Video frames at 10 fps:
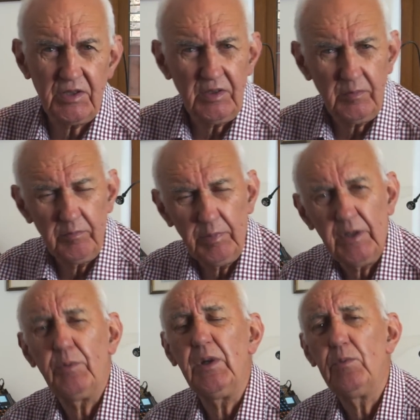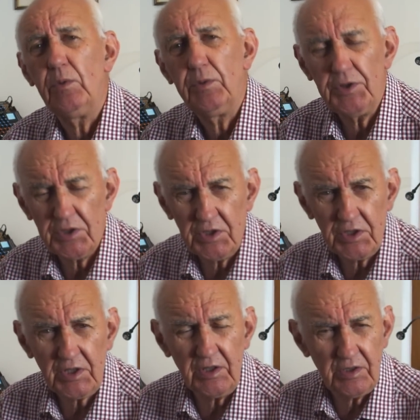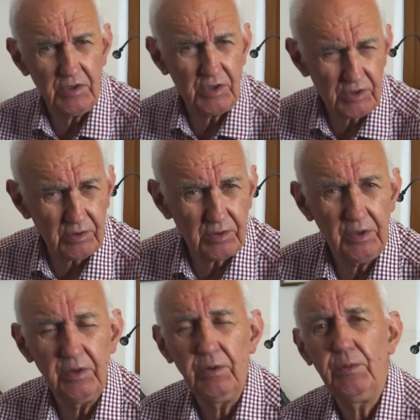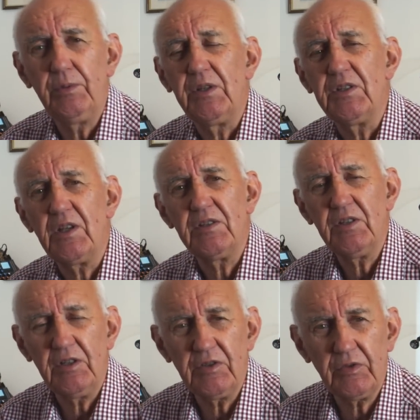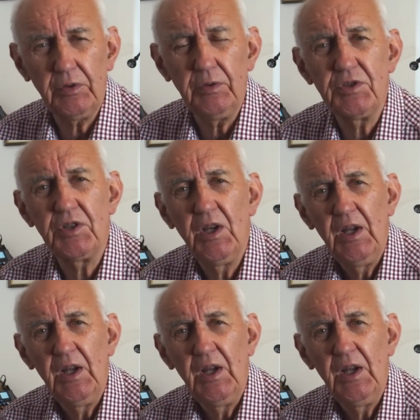By the way, Waters and Stanton stock all these antennas, of course,